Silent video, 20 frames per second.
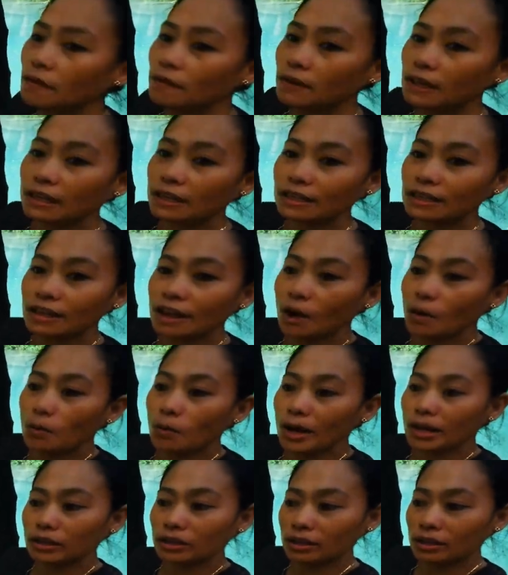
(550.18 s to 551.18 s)
if it is not
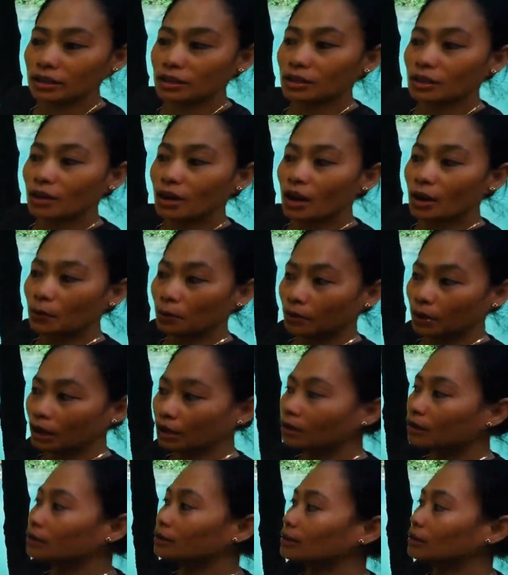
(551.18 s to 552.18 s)
wet season, I
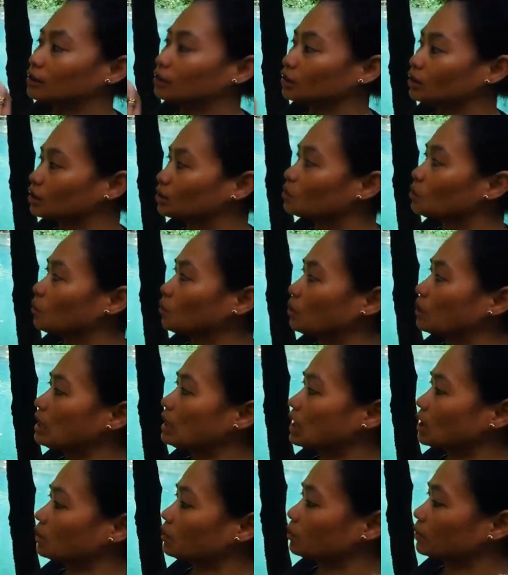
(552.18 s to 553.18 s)
reckon this is
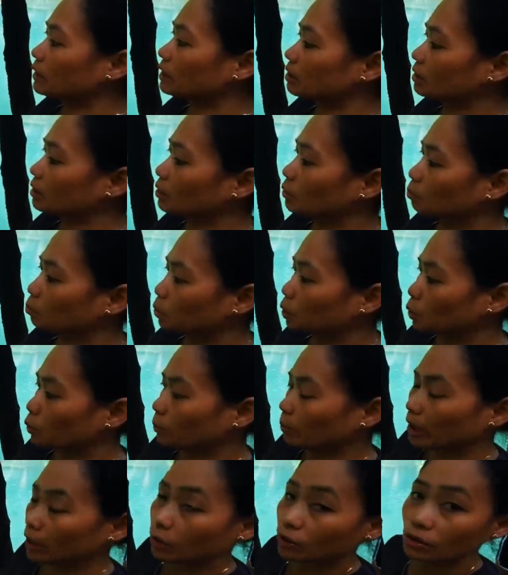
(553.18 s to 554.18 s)
really it's crystal
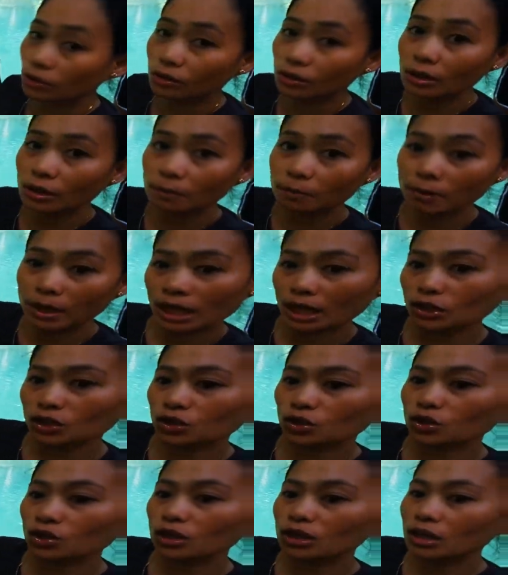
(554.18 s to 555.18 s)
blue because on the
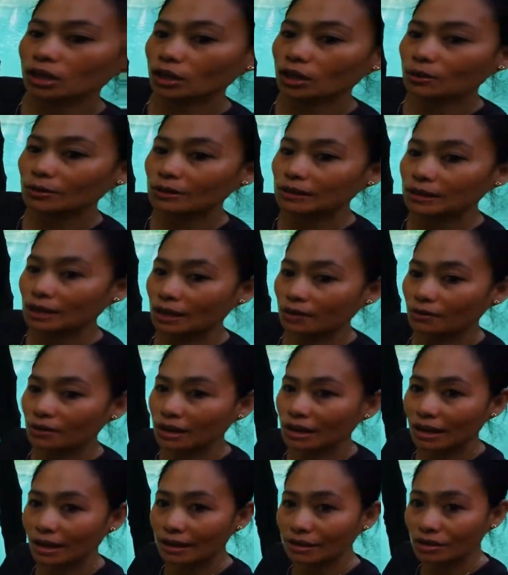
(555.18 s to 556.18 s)
picture that you see
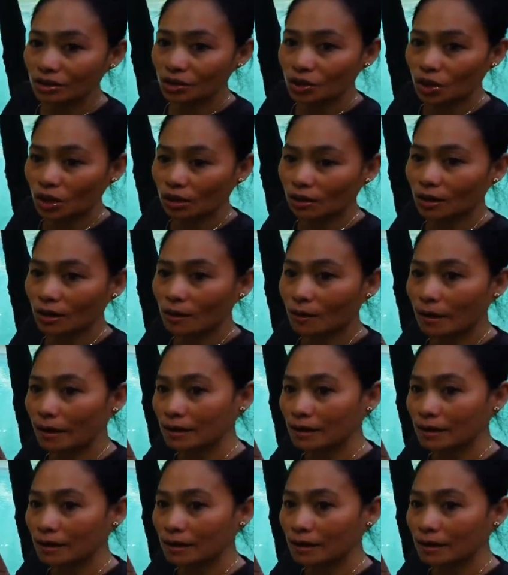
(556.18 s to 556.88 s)
on the Instagram,